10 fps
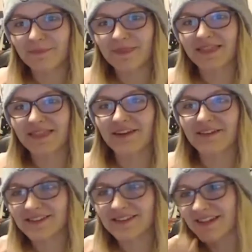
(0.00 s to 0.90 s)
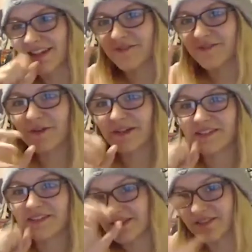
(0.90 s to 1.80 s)
There is an inner voice
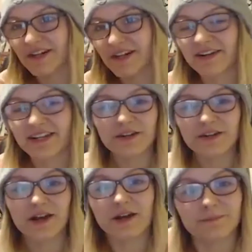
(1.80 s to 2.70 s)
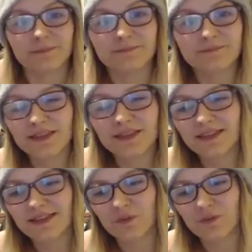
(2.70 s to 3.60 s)
that's very
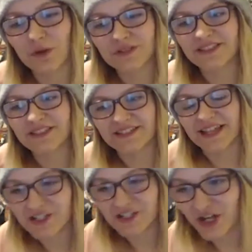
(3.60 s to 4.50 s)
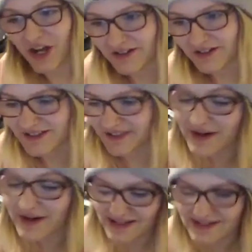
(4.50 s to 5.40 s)
wants to take charge.
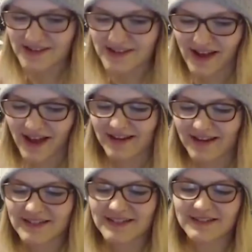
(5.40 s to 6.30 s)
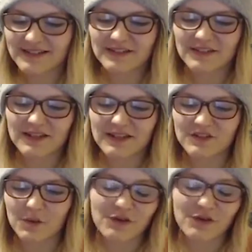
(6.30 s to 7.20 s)
There is. And
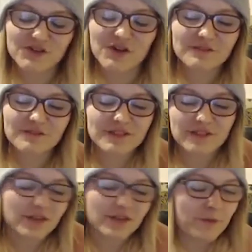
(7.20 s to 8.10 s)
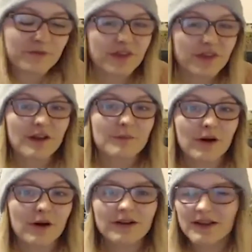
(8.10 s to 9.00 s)
so it frustrates me sometimes that I'm
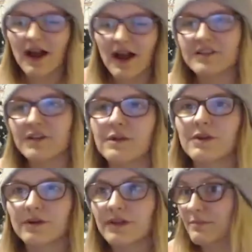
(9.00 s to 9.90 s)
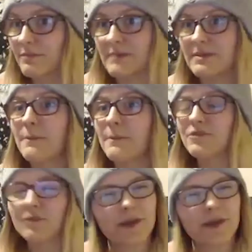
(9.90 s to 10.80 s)
not. I don't know, it maybe comes
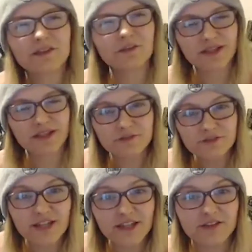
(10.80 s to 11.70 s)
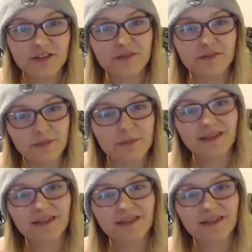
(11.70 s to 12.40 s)
from a place of jealousy for me.